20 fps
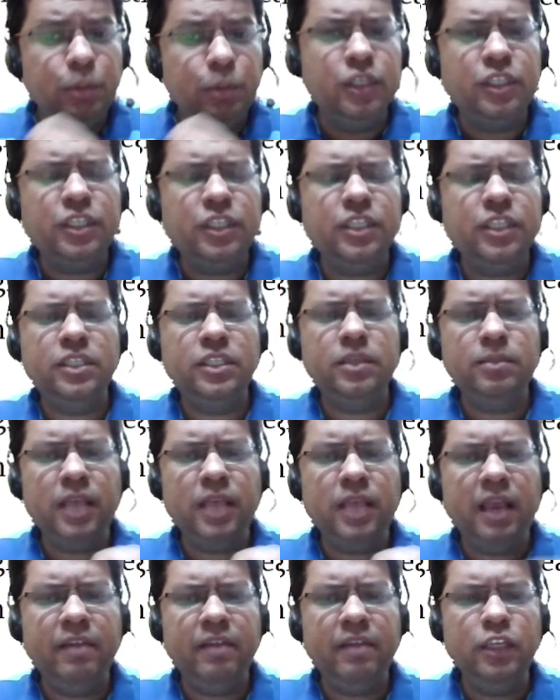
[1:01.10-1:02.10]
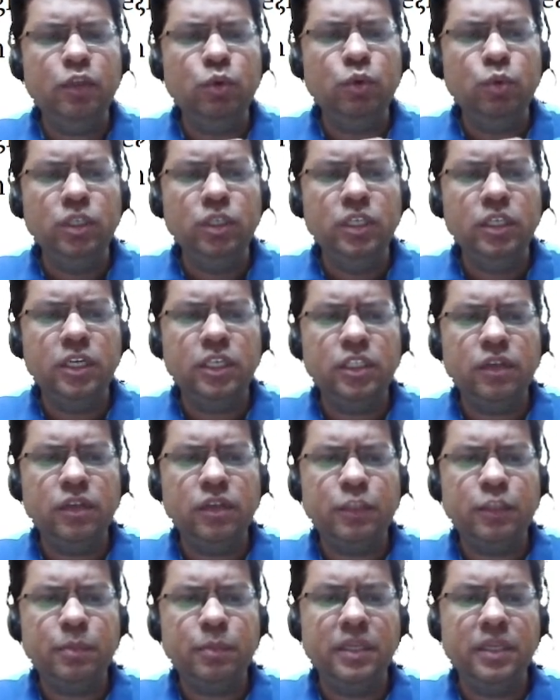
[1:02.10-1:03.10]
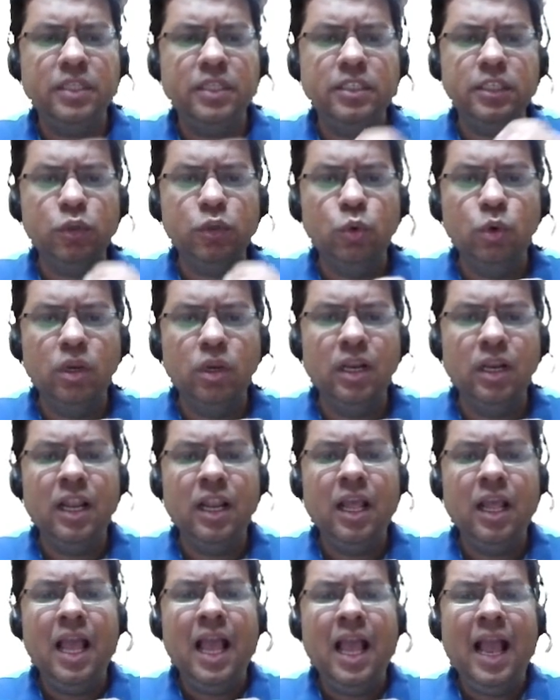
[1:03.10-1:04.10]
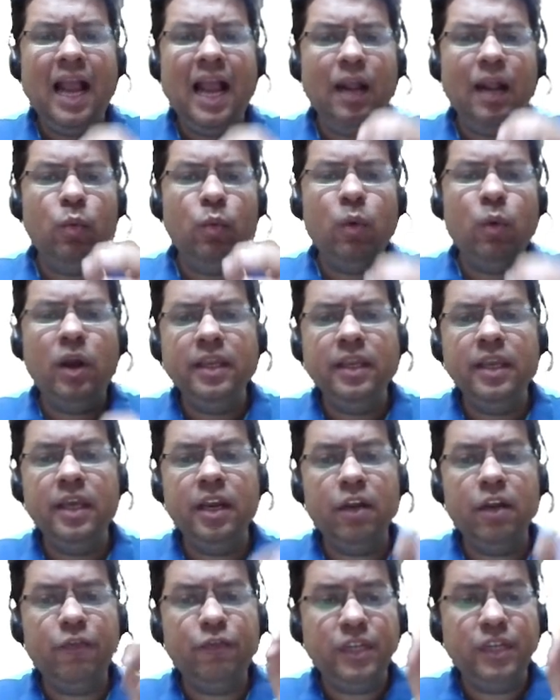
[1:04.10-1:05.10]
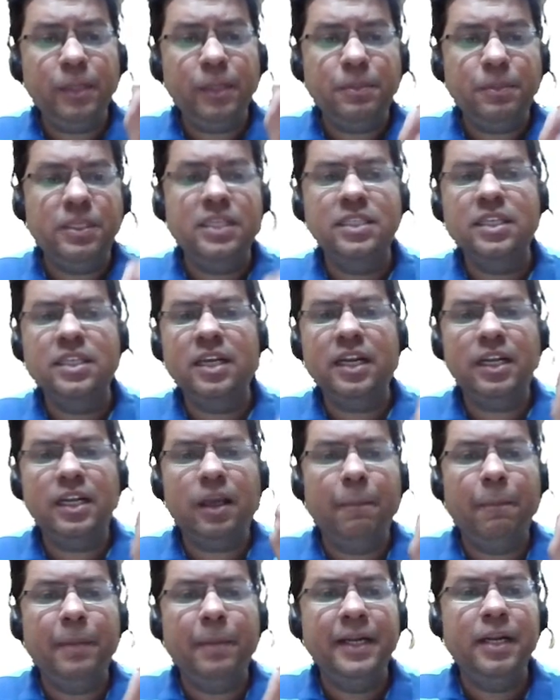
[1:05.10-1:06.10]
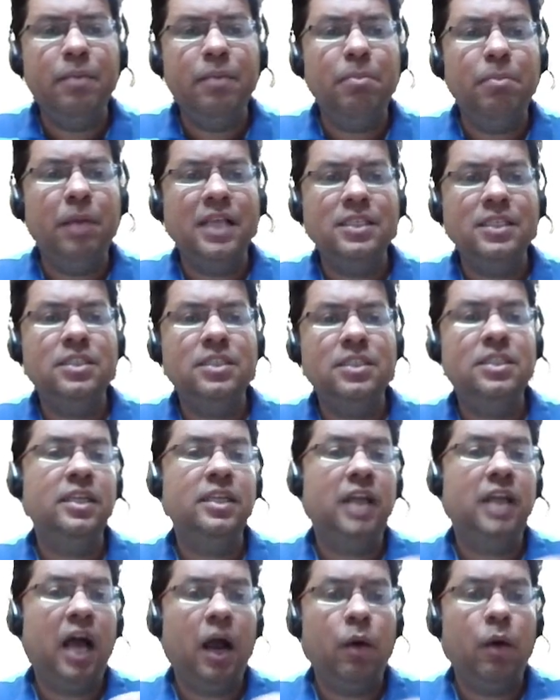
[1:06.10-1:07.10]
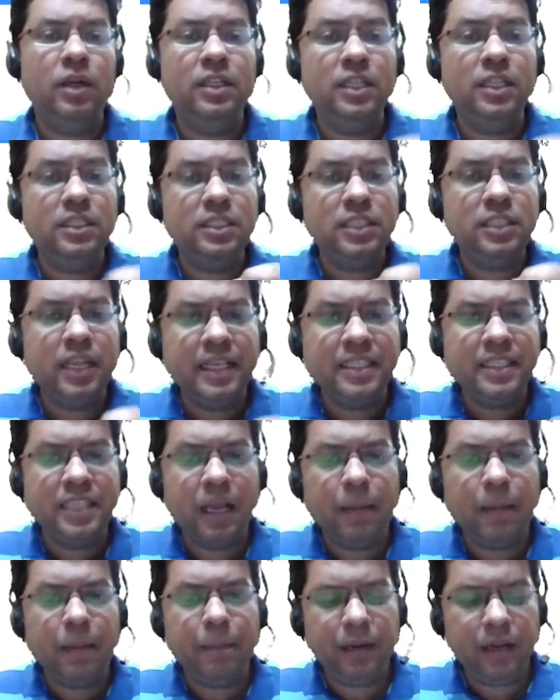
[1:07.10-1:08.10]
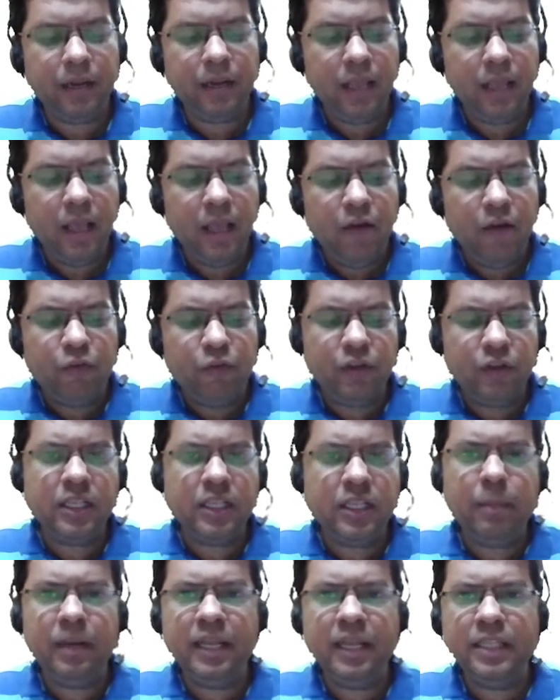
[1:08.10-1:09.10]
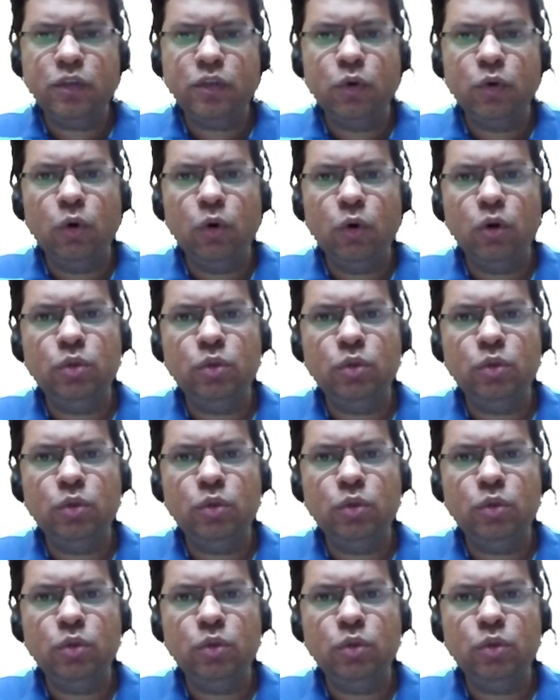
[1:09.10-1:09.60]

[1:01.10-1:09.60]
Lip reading: systems, having 2 years of experience in Google and 1 year of tip season and completed masters at Harvard. This is an example. For example, let's go to the